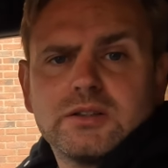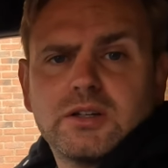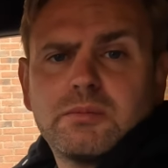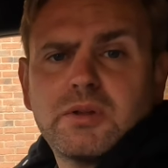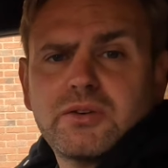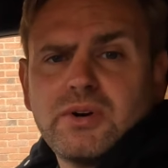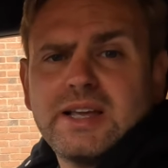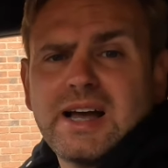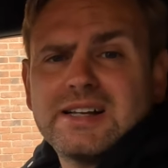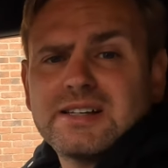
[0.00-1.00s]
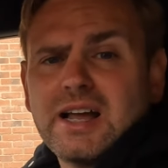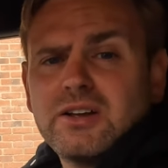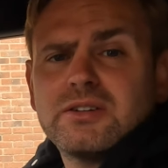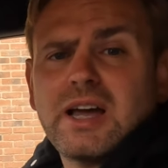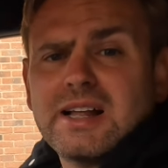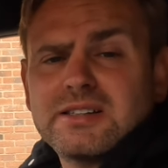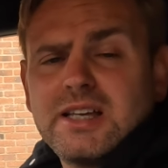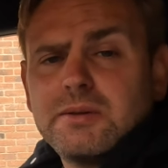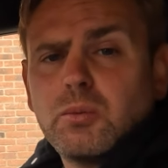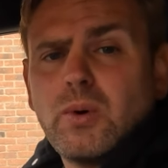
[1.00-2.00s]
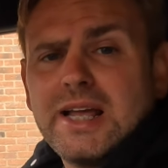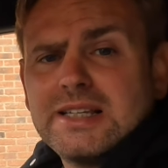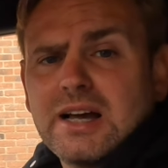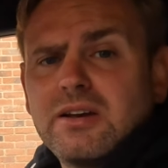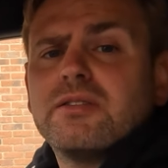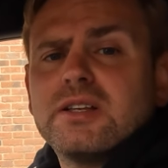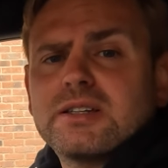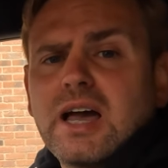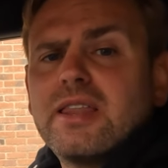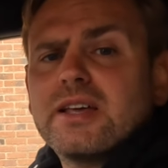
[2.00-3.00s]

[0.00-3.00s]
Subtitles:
So number 3, guys, Hyundai had to keep the weight down of this car.